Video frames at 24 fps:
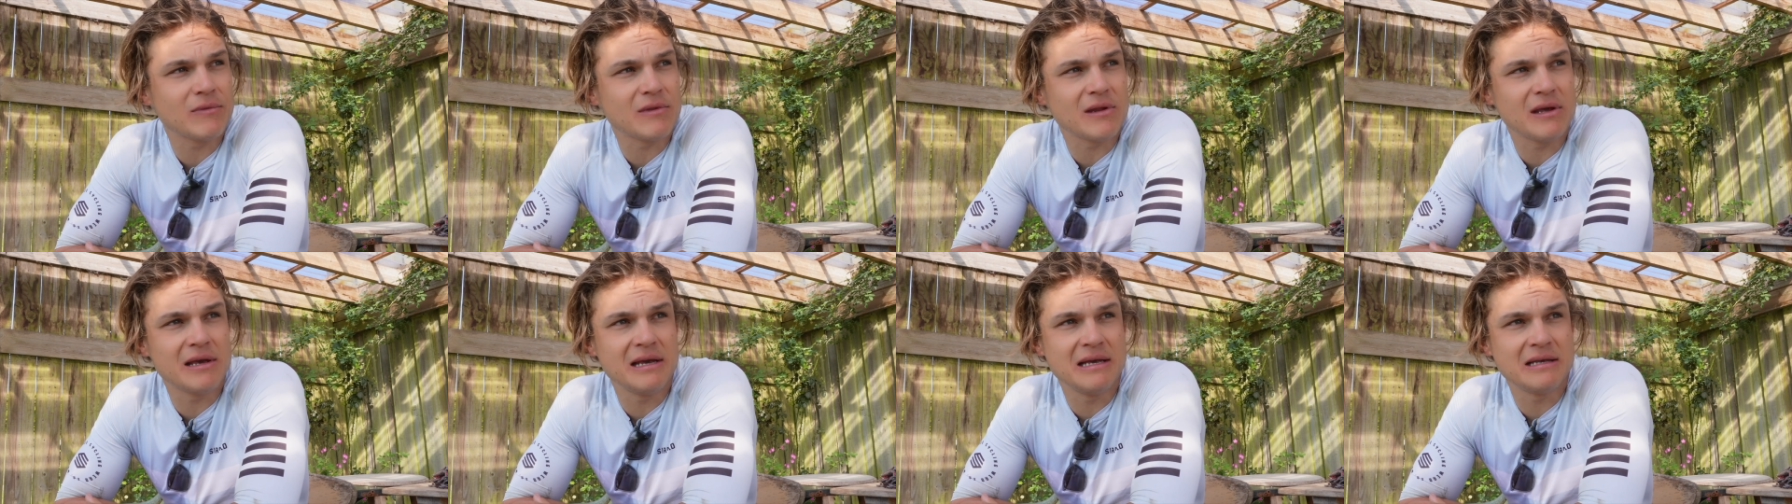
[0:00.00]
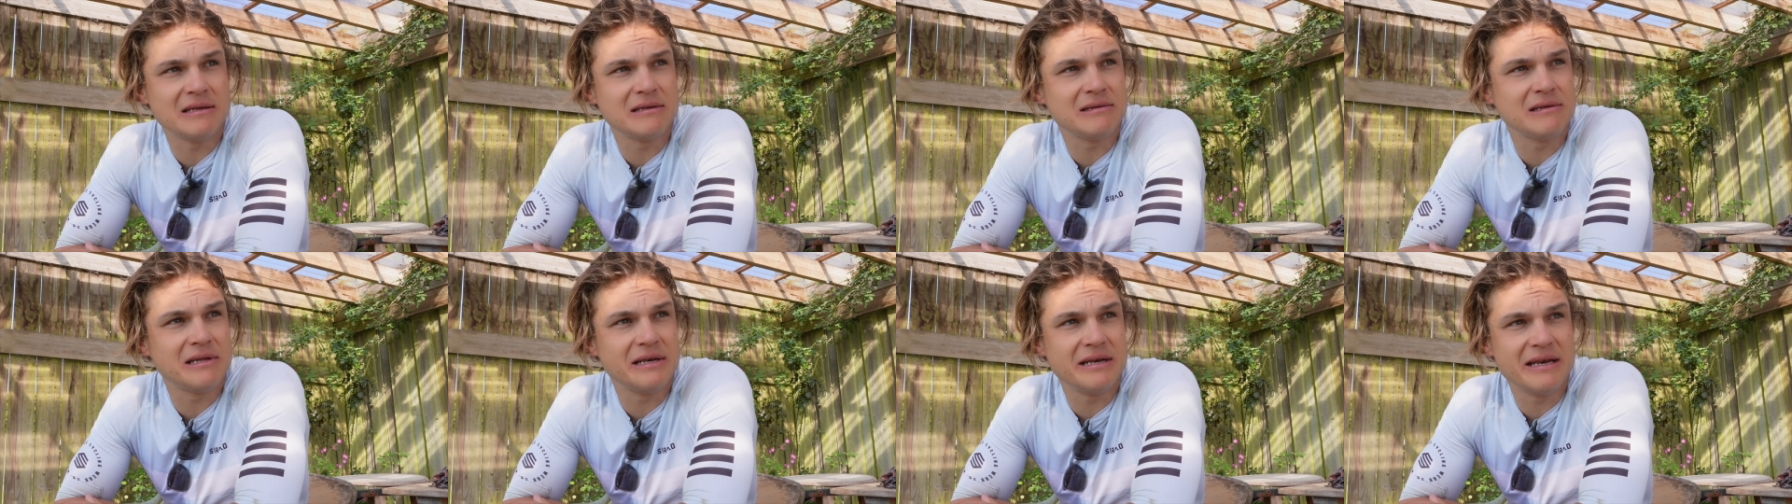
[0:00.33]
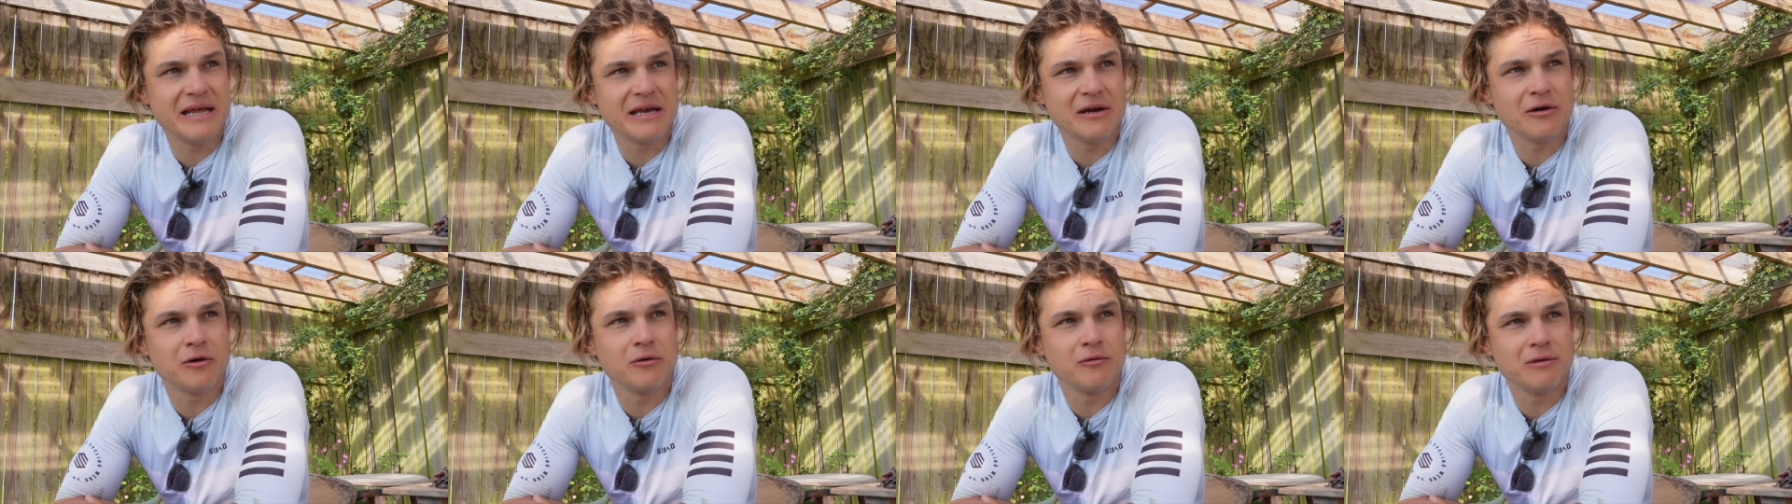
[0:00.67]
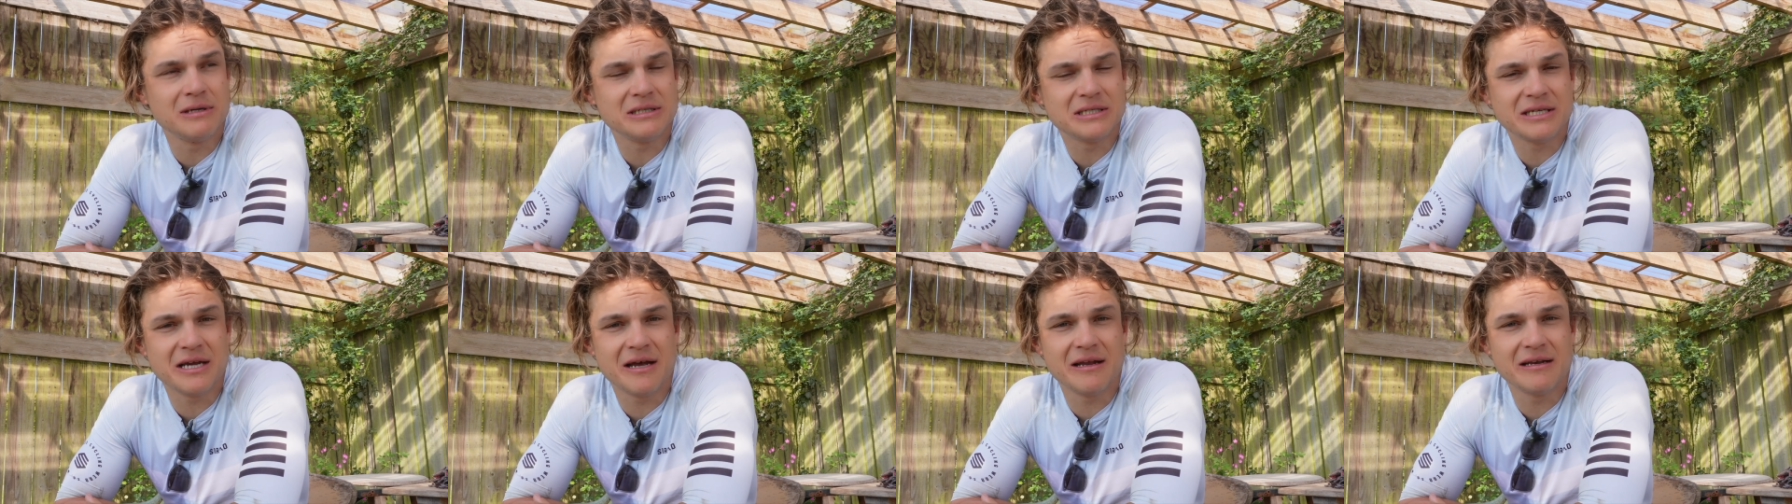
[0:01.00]
The niggle
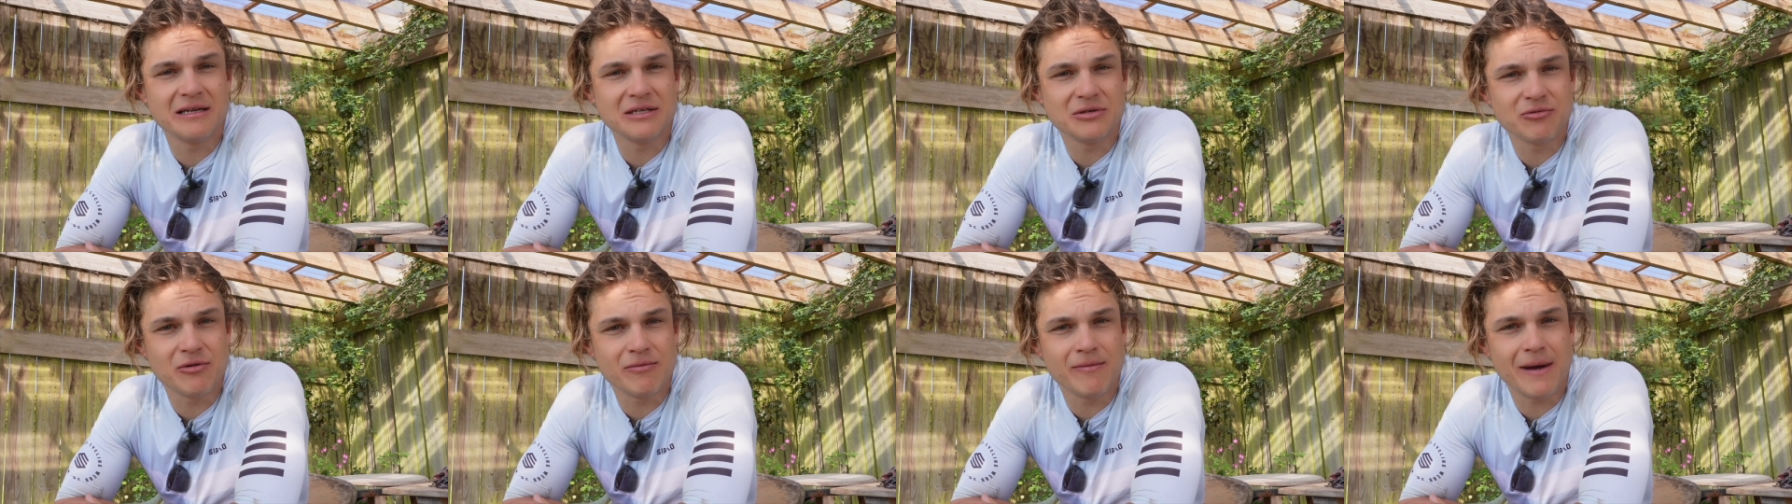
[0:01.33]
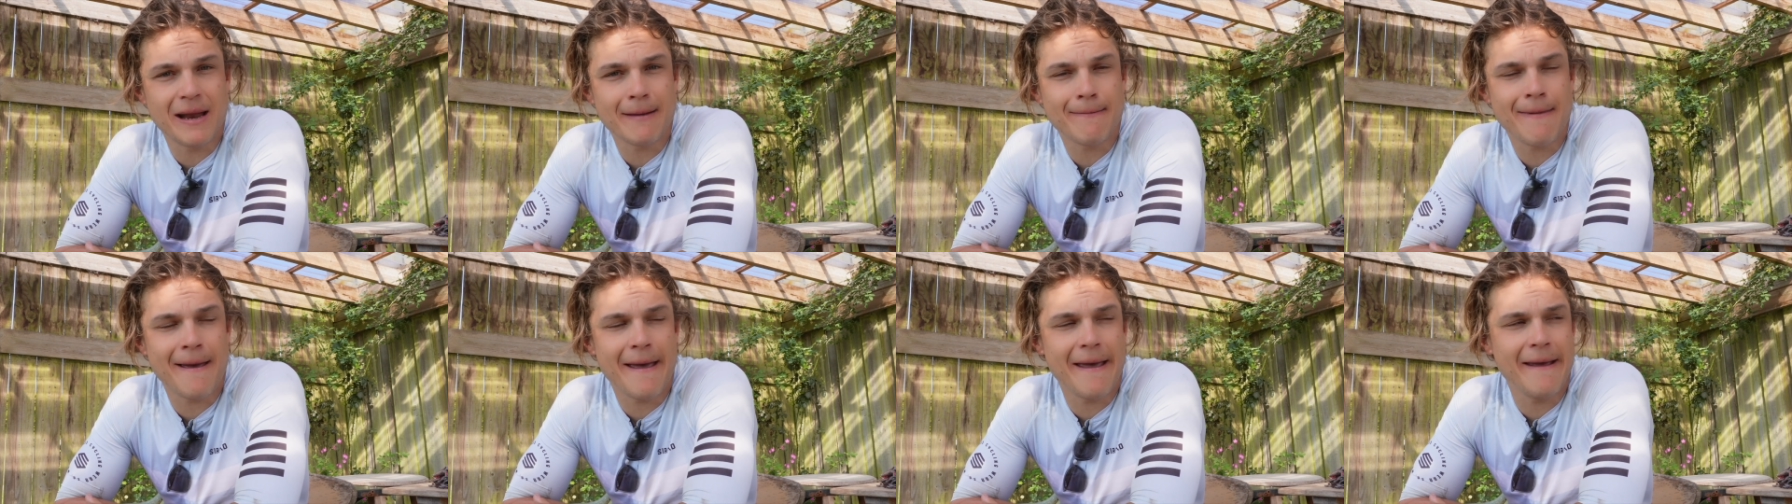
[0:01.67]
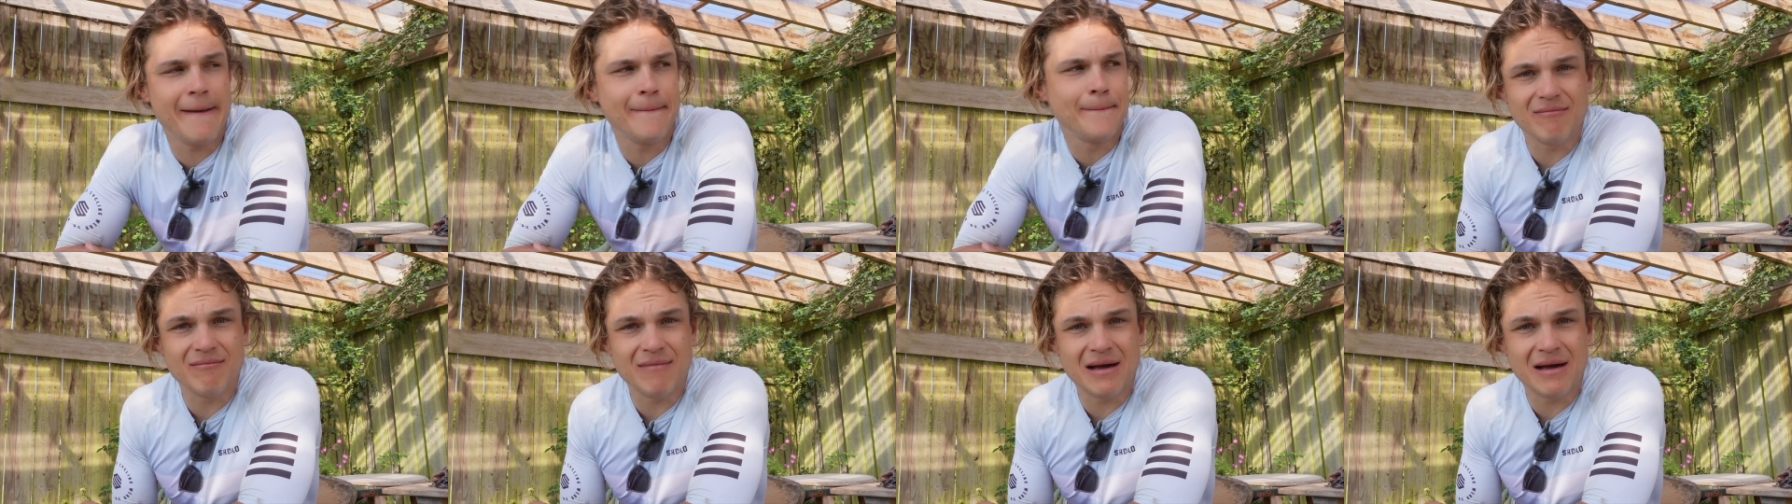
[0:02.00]
is turned into a mad pain.